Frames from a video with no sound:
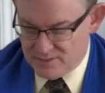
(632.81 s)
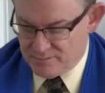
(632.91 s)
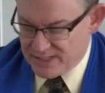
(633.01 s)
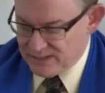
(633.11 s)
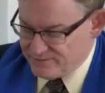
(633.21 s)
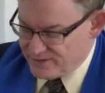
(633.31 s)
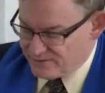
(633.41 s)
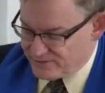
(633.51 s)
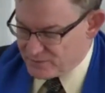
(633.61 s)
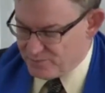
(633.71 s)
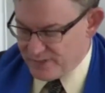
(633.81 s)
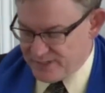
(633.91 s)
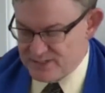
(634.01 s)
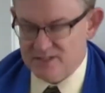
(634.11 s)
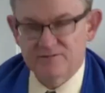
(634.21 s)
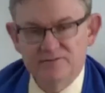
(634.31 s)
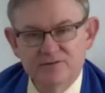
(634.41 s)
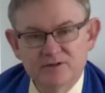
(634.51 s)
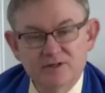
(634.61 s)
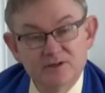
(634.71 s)
by living from a place of
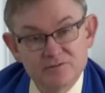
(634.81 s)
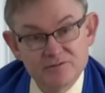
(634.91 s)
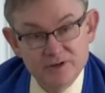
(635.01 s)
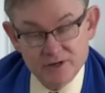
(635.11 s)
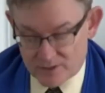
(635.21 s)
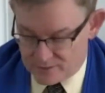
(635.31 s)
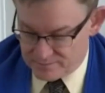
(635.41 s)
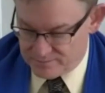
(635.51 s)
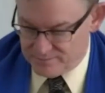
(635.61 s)
fear